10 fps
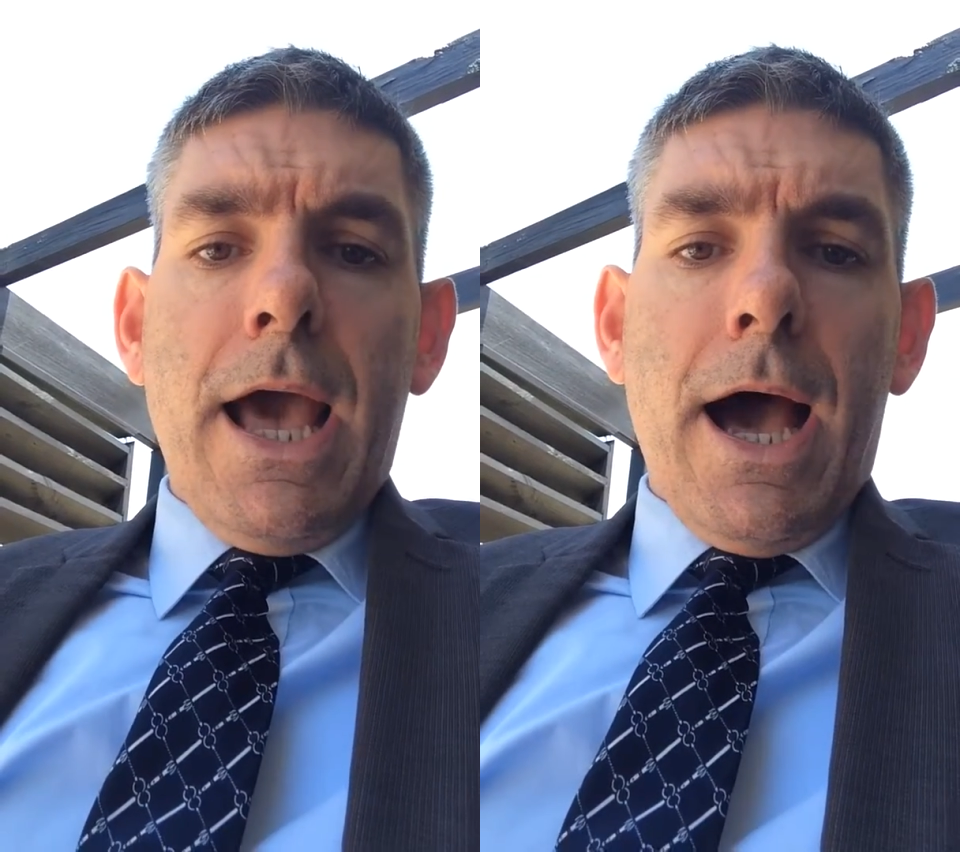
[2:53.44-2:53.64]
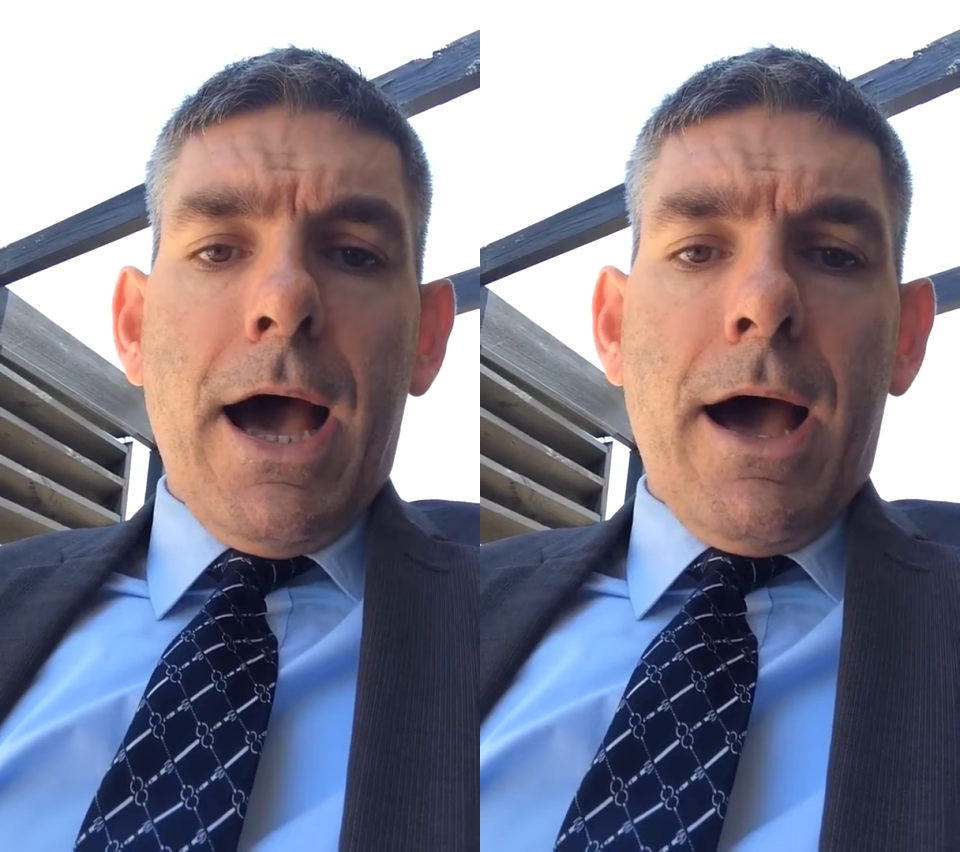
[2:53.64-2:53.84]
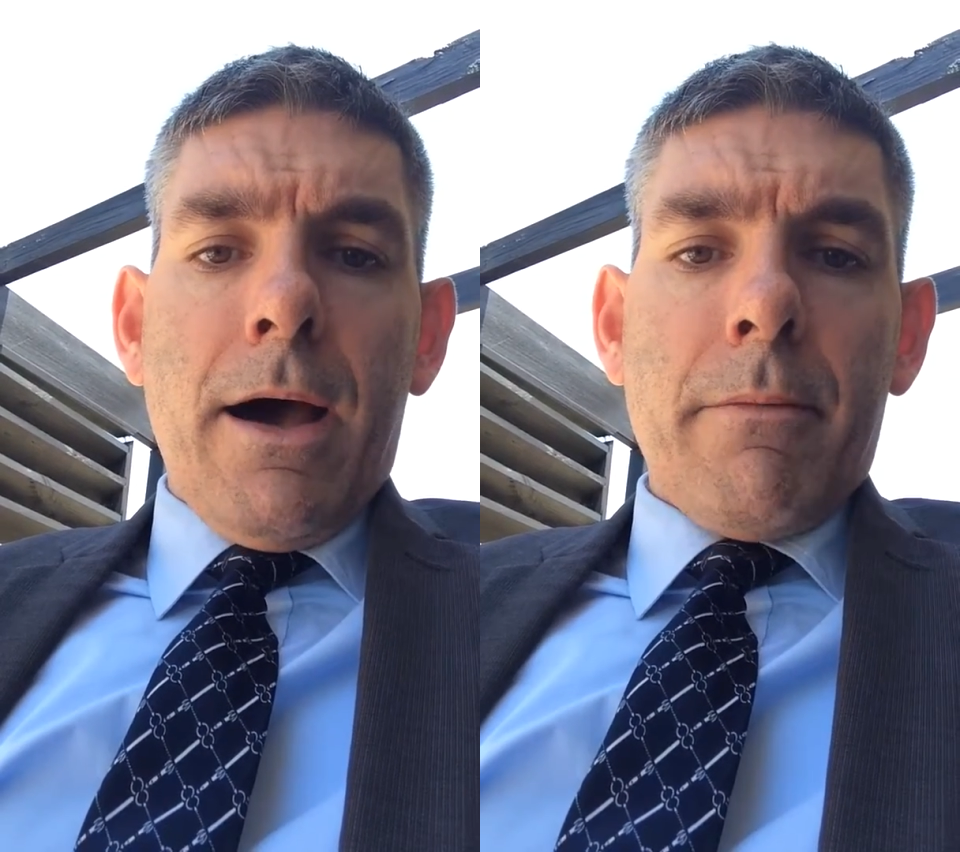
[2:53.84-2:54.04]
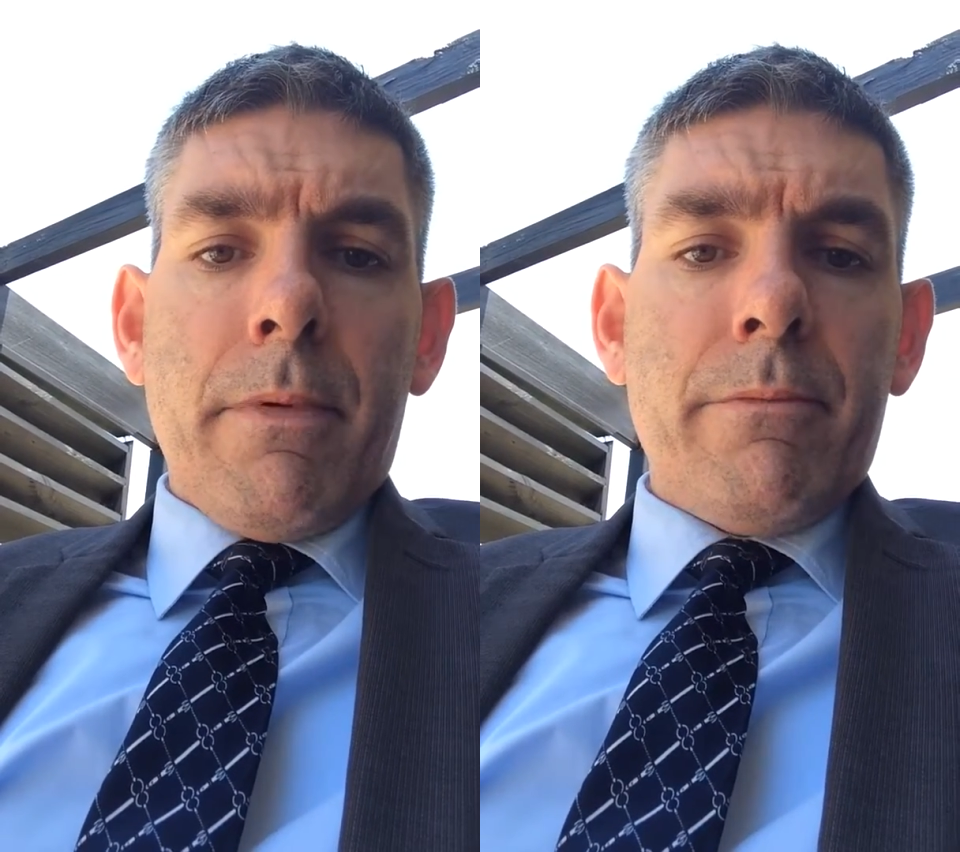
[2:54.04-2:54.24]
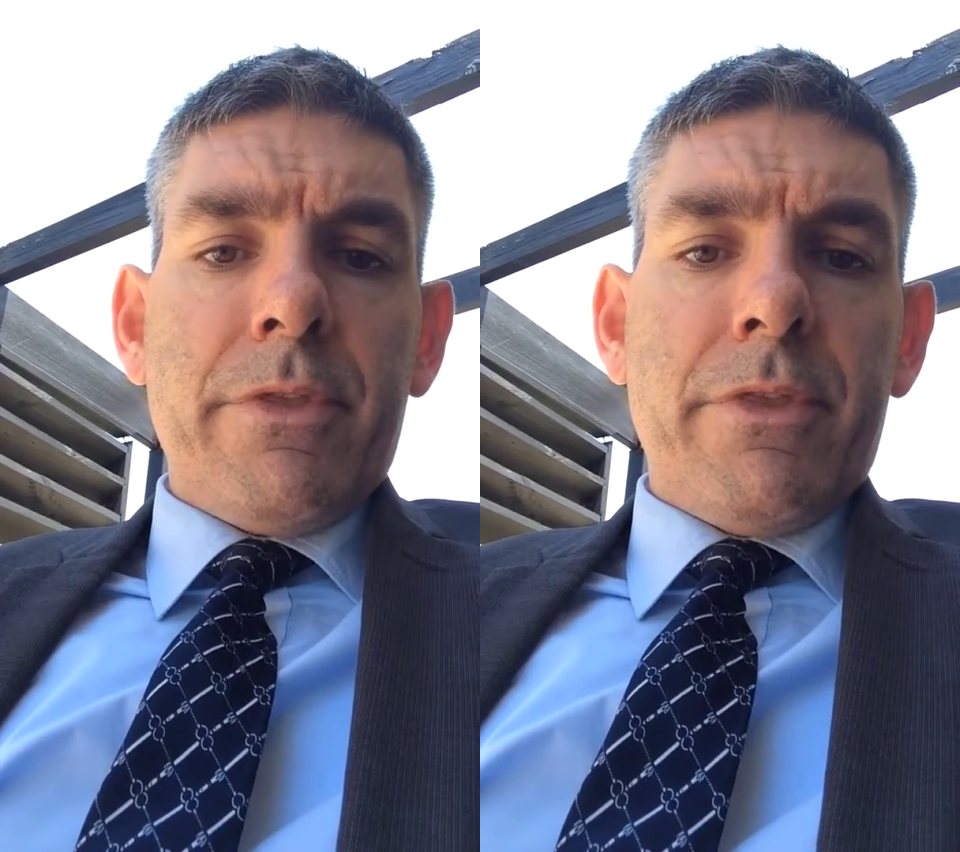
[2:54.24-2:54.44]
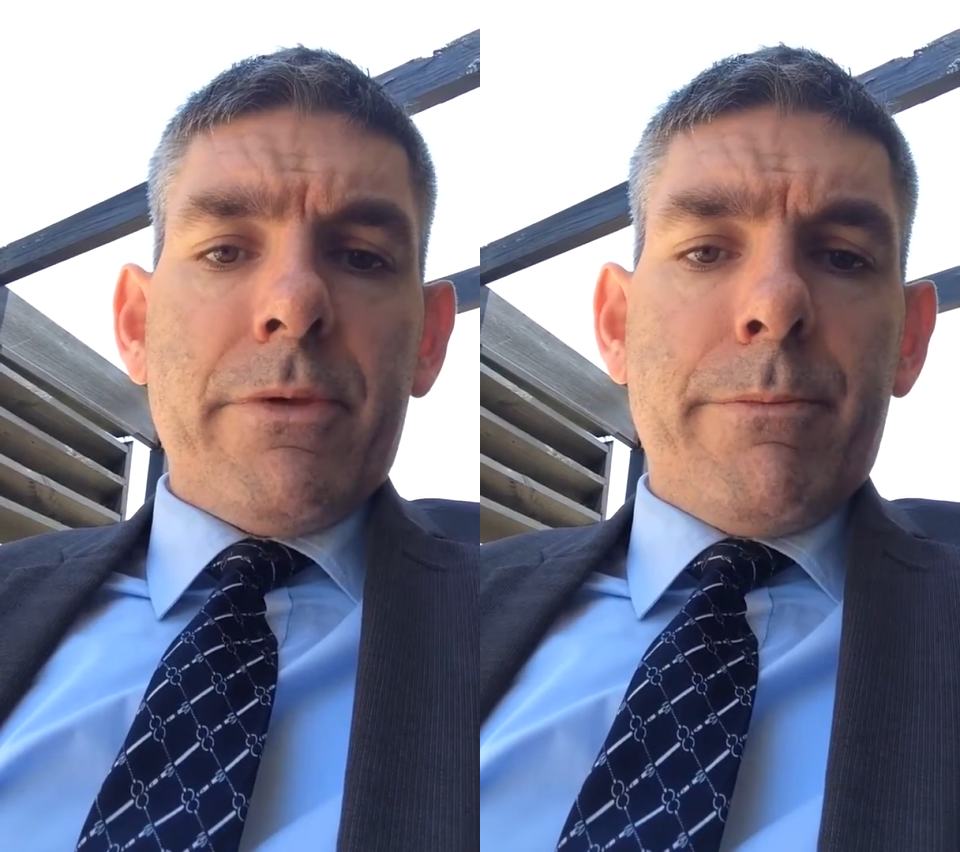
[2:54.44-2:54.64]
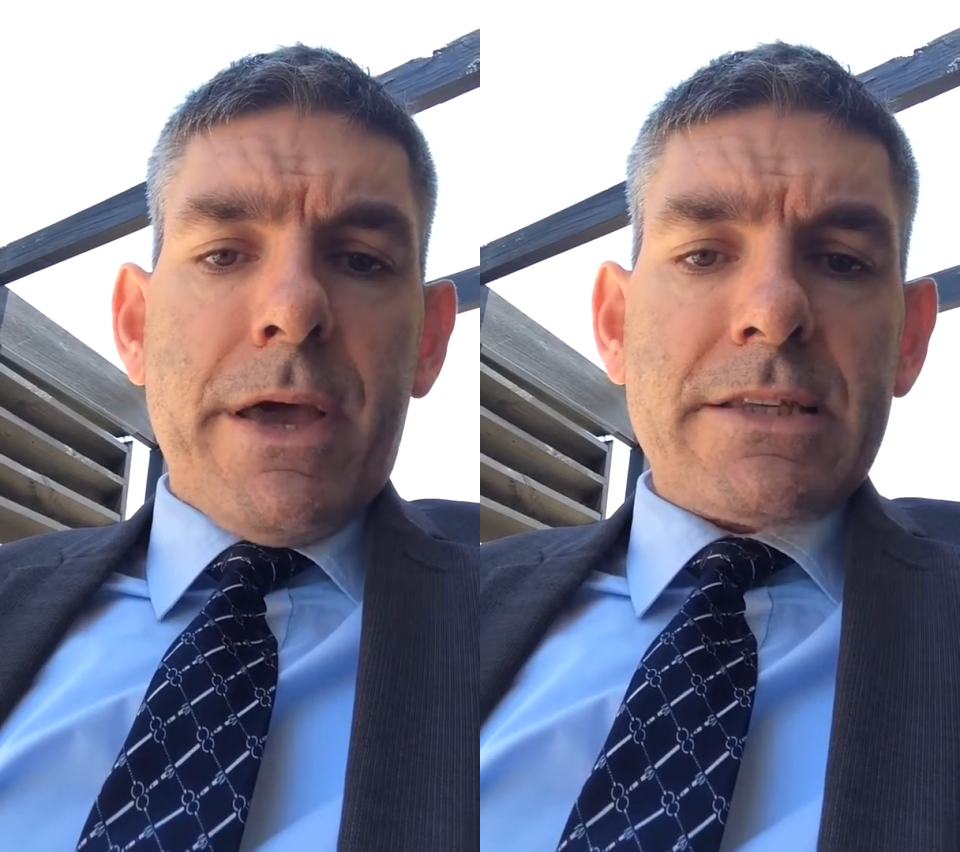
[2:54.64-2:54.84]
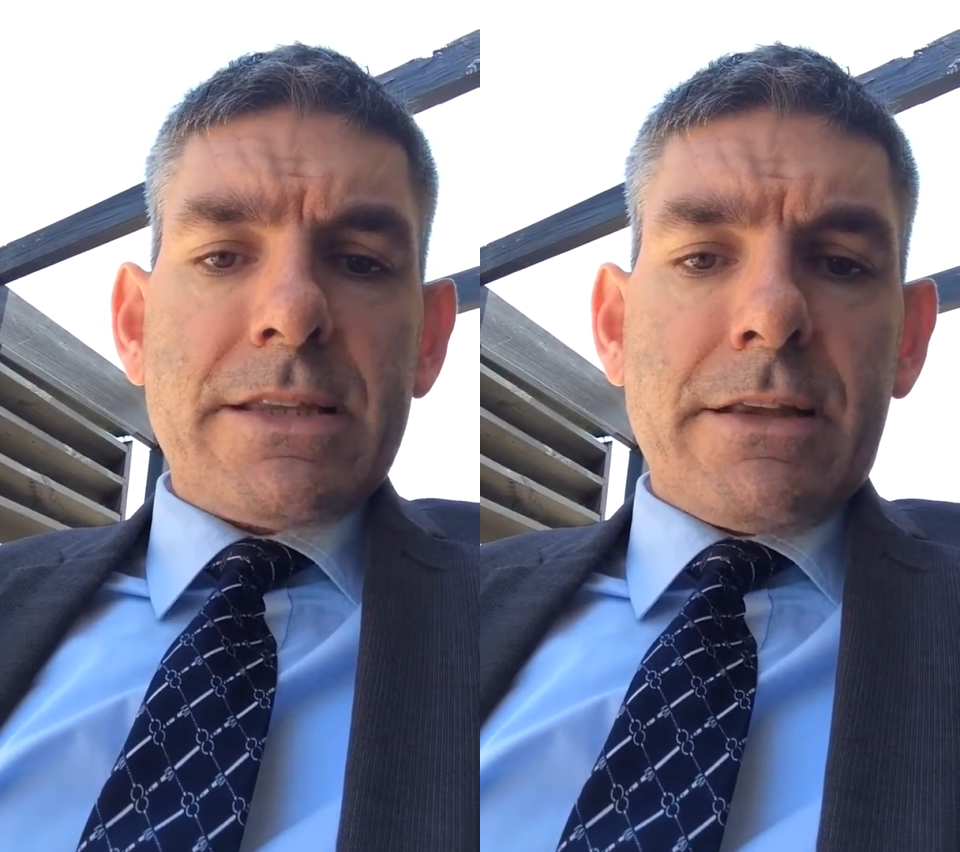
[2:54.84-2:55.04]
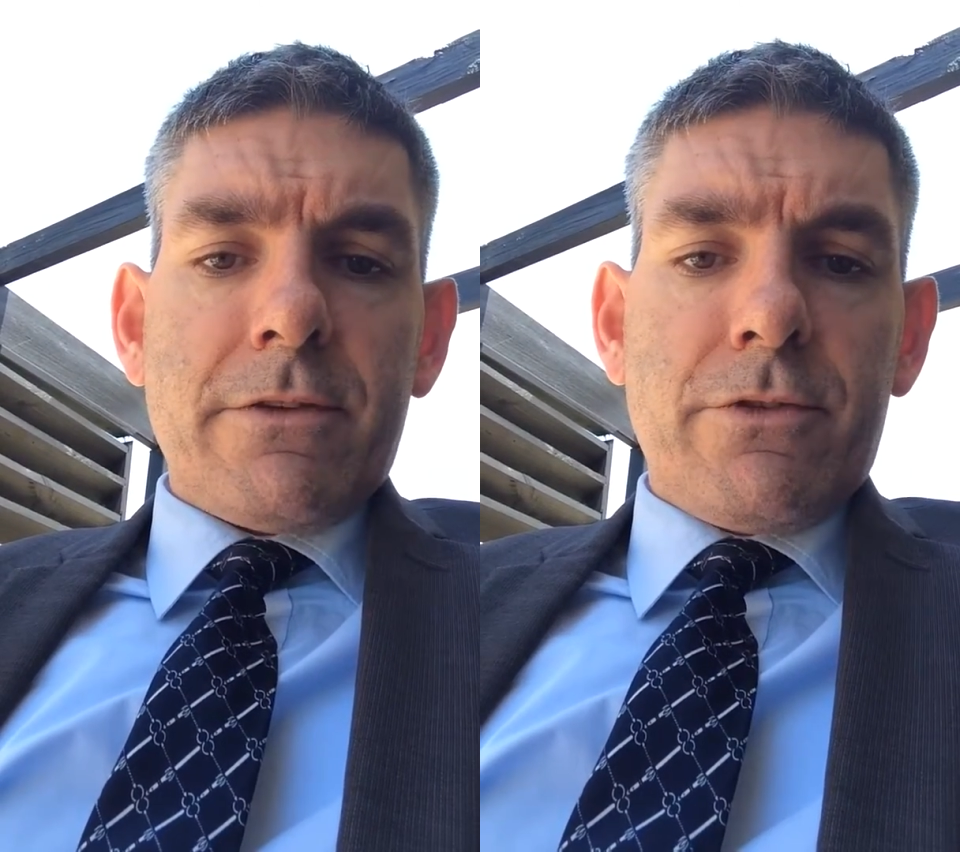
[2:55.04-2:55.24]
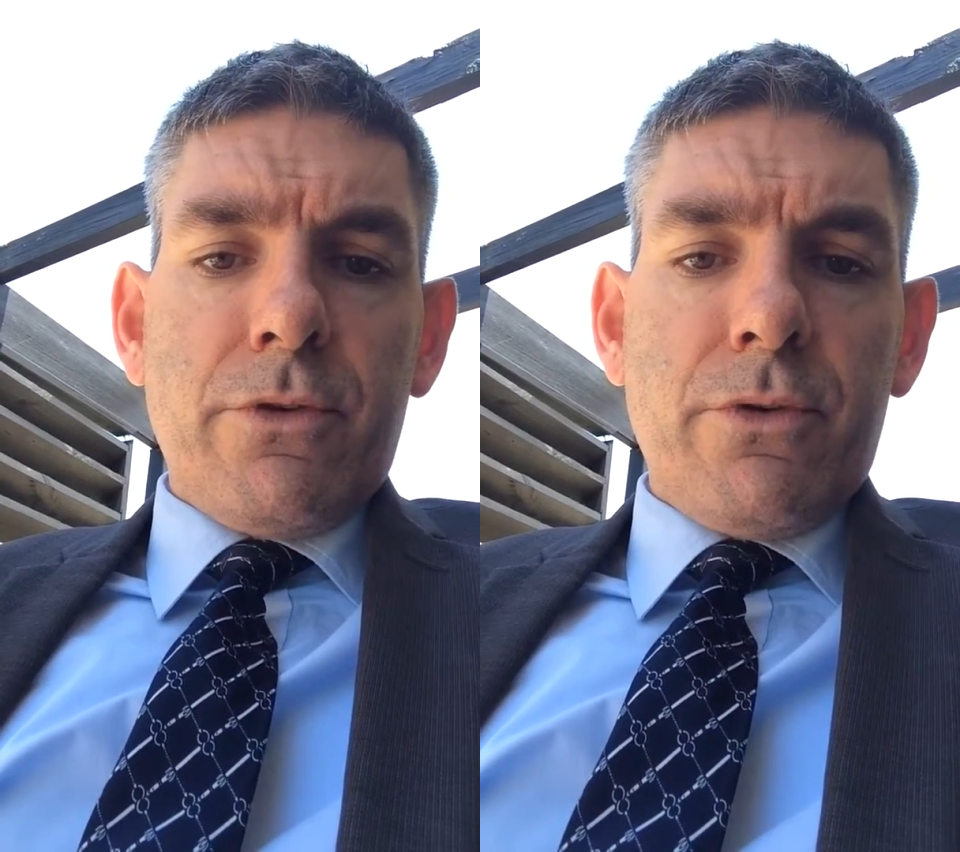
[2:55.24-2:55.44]
The best thing
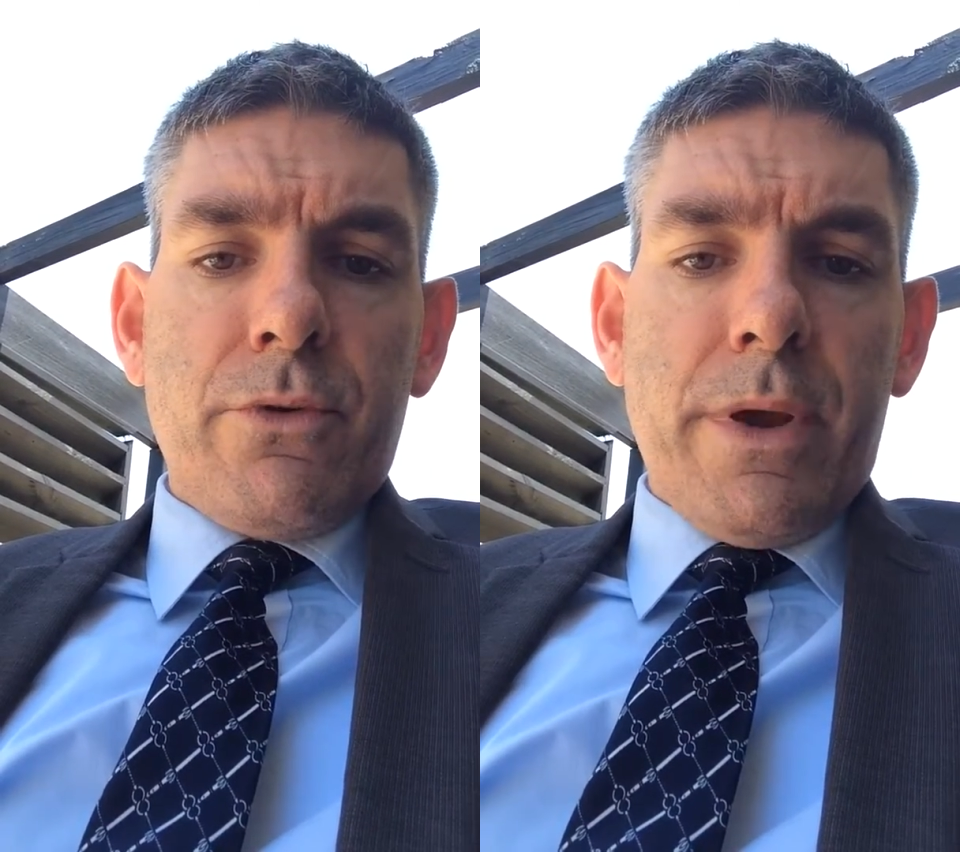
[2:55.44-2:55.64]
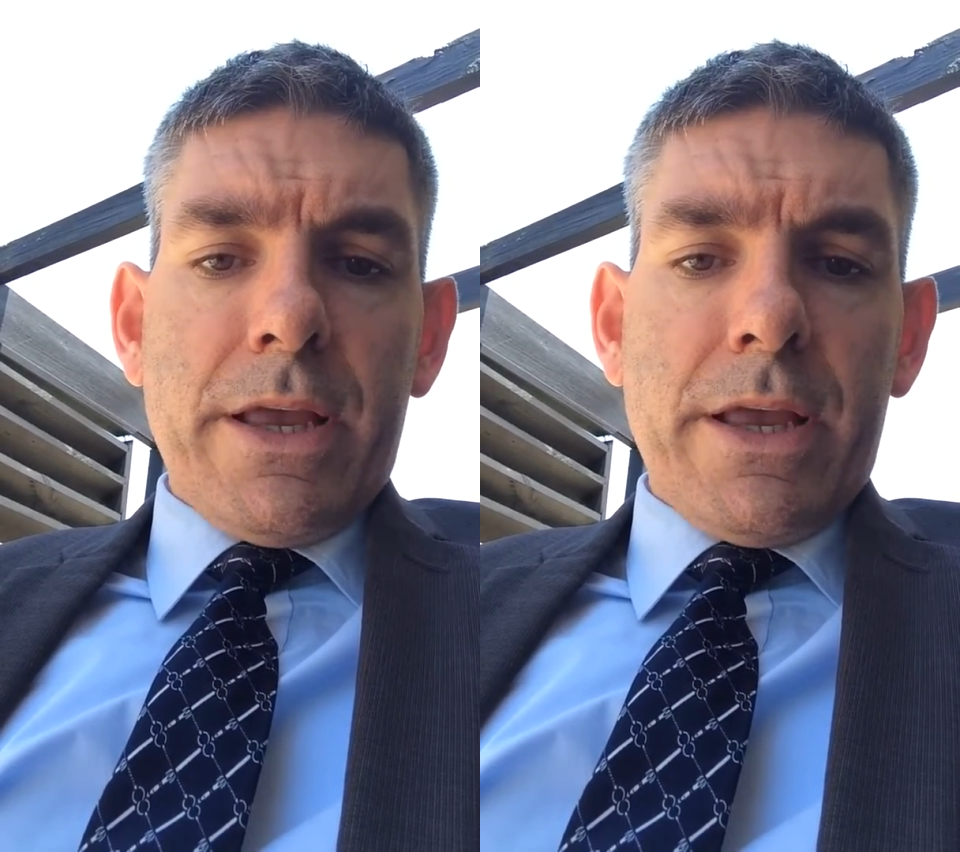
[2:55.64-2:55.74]
to do